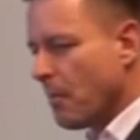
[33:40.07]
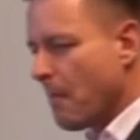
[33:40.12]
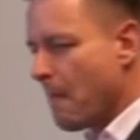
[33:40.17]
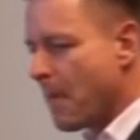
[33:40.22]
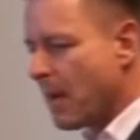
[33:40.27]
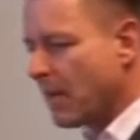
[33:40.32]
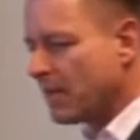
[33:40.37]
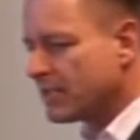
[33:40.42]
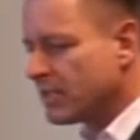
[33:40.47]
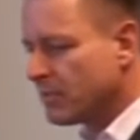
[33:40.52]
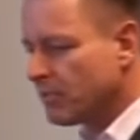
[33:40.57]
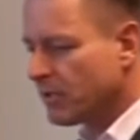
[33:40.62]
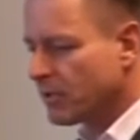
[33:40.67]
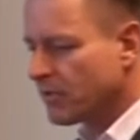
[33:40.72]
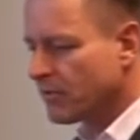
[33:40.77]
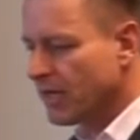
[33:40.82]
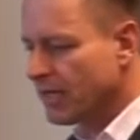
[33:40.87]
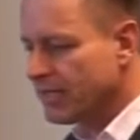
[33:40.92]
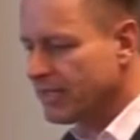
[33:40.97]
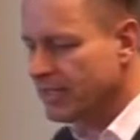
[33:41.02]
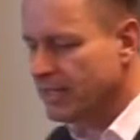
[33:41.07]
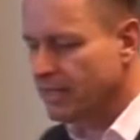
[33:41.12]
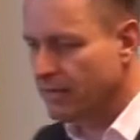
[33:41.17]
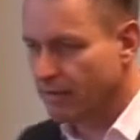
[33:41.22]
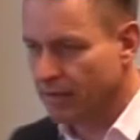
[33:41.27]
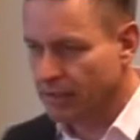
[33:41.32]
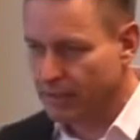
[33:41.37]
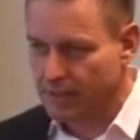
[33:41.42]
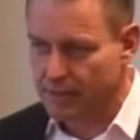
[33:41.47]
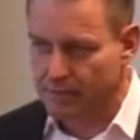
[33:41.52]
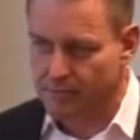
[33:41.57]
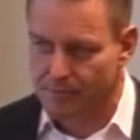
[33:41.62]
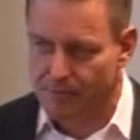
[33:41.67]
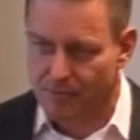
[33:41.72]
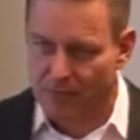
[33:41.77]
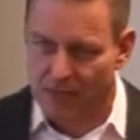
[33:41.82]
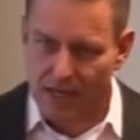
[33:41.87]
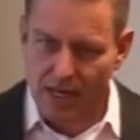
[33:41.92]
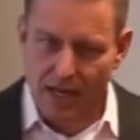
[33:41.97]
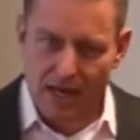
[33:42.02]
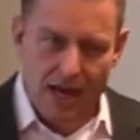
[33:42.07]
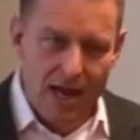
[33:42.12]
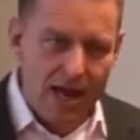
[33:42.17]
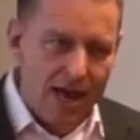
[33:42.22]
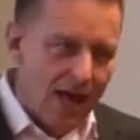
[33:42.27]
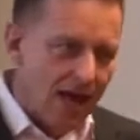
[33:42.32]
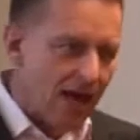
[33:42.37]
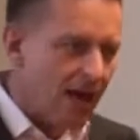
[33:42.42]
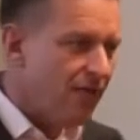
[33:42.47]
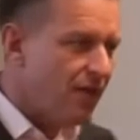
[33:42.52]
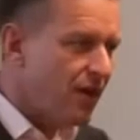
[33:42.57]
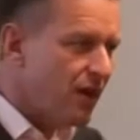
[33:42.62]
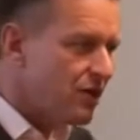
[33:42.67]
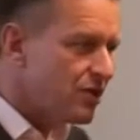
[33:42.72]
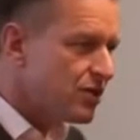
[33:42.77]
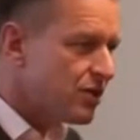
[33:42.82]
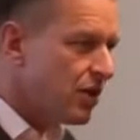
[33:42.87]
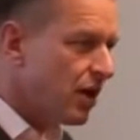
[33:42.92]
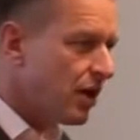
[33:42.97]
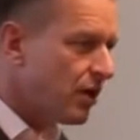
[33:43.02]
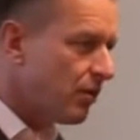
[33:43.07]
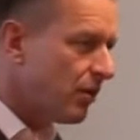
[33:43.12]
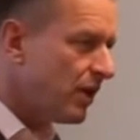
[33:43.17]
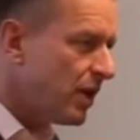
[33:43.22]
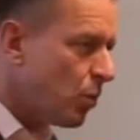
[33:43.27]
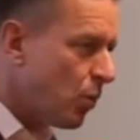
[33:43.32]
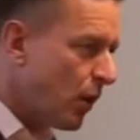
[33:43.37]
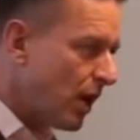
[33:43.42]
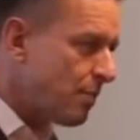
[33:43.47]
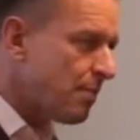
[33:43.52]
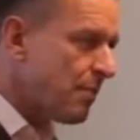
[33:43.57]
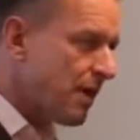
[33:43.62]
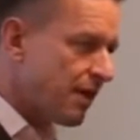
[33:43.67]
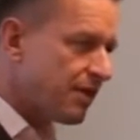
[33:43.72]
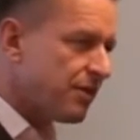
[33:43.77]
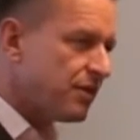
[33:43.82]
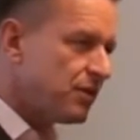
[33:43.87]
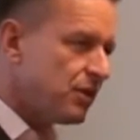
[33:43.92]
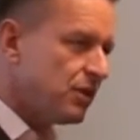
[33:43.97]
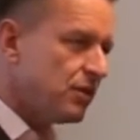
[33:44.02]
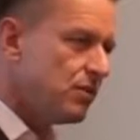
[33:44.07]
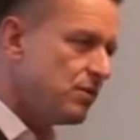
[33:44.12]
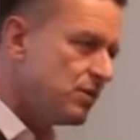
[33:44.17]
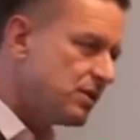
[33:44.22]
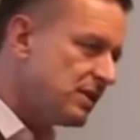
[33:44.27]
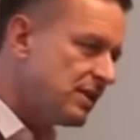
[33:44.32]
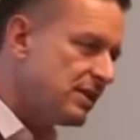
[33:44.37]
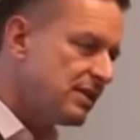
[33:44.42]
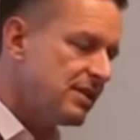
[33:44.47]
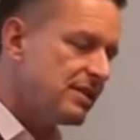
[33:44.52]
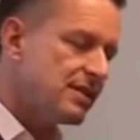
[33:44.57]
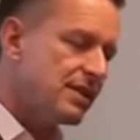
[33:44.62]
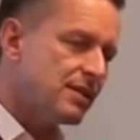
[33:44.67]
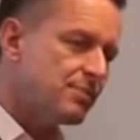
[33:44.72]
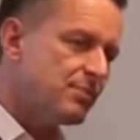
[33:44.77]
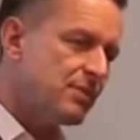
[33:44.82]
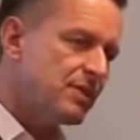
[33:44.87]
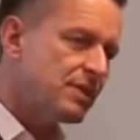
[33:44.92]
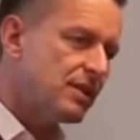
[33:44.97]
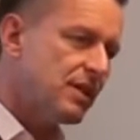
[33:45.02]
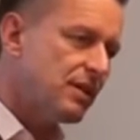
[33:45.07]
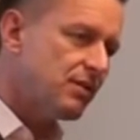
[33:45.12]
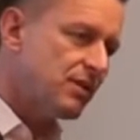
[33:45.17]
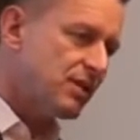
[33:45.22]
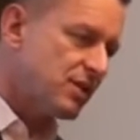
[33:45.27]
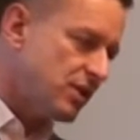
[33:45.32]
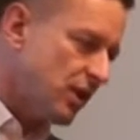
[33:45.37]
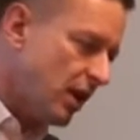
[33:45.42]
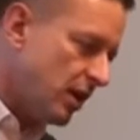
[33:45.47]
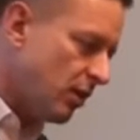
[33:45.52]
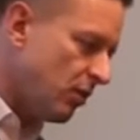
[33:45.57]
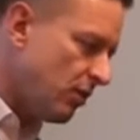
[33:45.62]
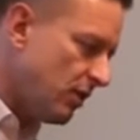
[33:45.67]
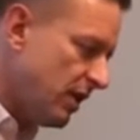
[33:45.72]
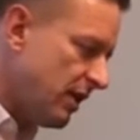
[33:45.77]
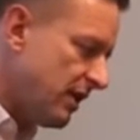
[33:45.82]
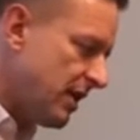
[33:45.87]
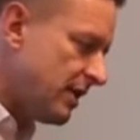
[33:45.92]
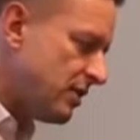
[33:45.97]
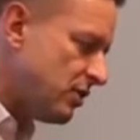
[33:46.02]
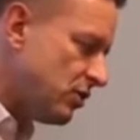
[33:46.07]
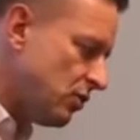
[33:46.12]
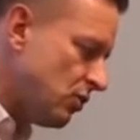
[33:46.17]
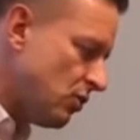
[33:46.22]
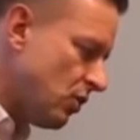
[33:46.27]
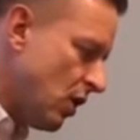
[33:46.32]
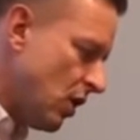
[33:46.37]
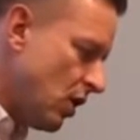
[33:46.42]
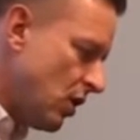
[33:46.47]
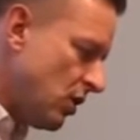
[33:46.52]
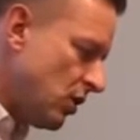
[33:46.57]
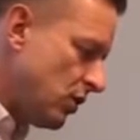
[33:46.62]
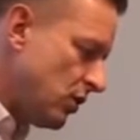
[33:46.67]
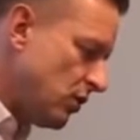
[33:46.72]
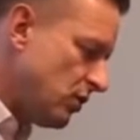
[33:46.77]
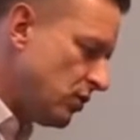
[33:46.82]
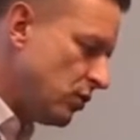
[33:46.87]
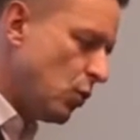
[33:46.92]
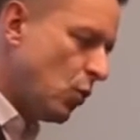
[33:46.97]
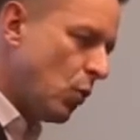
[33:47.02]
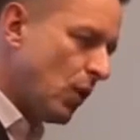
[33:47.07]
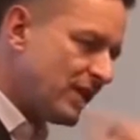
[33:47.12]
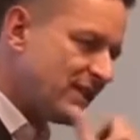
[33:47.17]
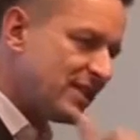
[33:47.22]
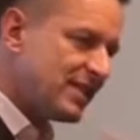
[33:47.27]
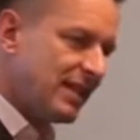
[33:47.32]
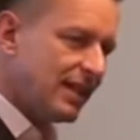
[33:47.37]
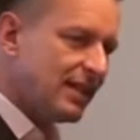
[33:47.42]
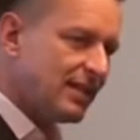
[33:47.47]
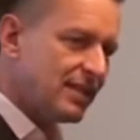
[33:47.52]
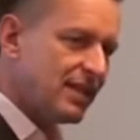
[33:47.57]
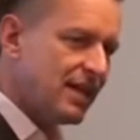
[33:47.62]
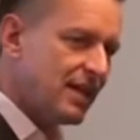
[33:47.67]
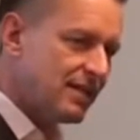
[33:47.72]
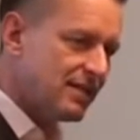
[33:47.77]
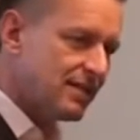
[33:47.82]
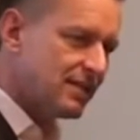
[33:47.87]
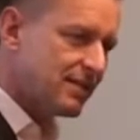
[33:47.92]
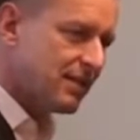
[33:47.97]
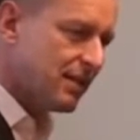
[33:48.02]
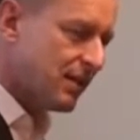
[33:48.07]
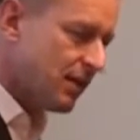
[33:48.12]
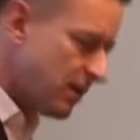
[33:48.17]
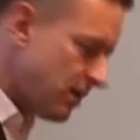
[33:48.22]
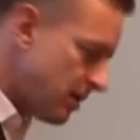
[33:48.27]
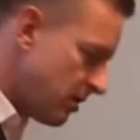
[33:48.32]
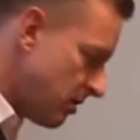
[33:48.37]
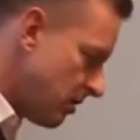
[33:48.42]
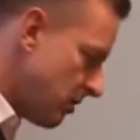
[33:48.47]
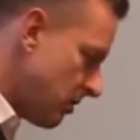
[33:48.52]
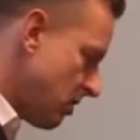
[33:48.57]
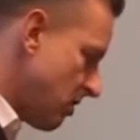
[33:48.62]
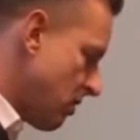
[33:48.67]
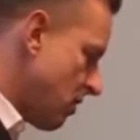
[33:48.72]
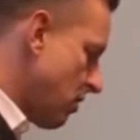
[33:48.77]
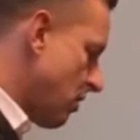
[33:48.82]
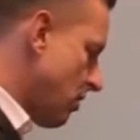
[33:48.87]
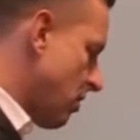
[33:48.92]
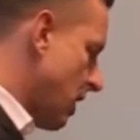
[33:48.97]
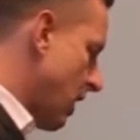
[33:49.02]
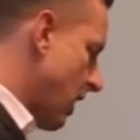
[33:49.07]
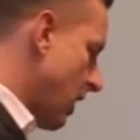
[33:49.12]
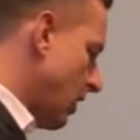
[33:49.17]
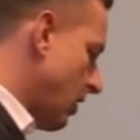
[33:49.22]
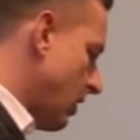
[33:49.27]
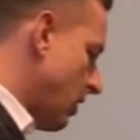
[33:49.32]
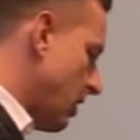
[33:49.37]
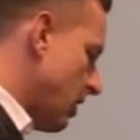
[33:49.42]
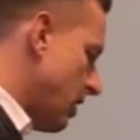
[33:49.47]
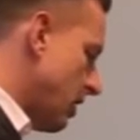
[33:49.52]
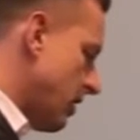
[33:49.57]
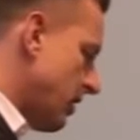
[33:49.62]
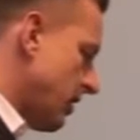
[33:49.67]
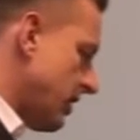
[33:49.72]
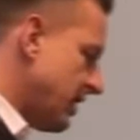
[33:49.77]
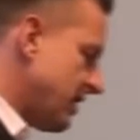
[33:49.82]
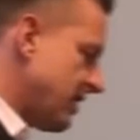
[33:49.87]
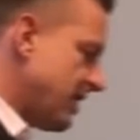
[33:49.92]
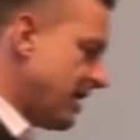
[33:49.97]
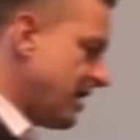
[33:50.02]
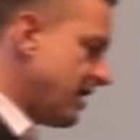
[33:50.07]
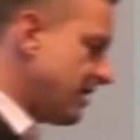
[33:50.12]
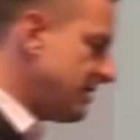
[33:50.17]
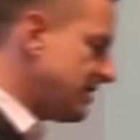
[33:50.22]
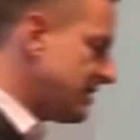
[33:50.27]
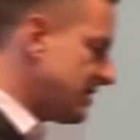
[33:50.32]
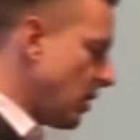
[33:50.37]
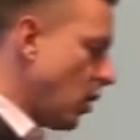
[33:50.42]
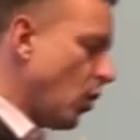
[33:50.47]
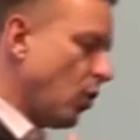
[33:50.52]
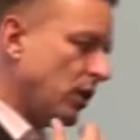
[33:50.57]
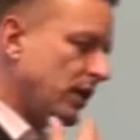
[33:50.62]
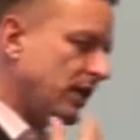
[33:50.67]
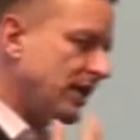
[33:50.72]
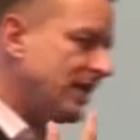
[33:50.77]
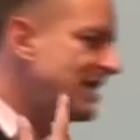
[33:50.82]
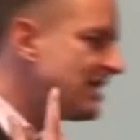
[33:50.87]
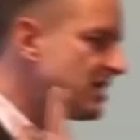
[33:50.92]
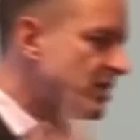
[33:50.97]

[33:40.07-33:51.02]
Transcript: multiple criteria. And there is not only one method used in an assessment center. It's not only that you do one single test. There is only an